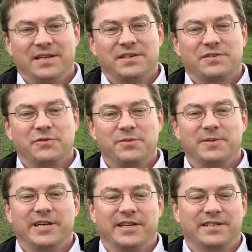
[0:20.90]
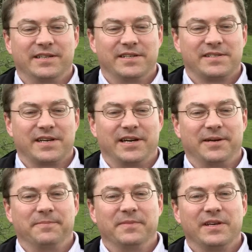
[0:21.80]
So source protection is,
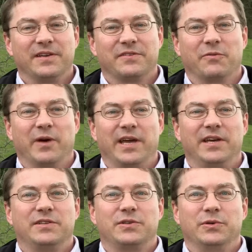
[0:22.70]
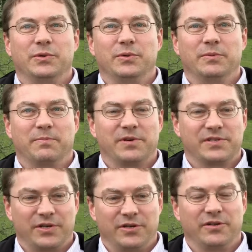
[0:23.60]
um, is a way to
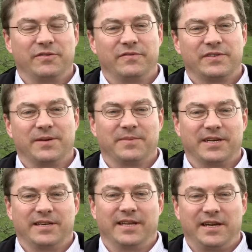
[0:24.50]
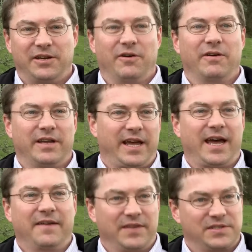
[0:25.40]
preserve something that you already
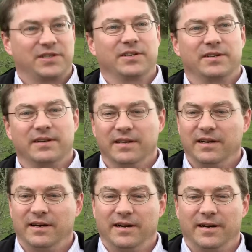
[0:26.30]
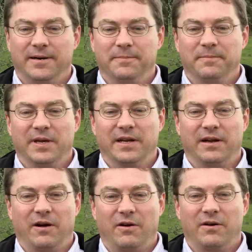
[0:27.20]
have that's good. Um, and
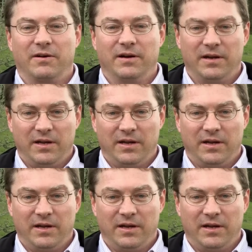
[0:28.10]
our,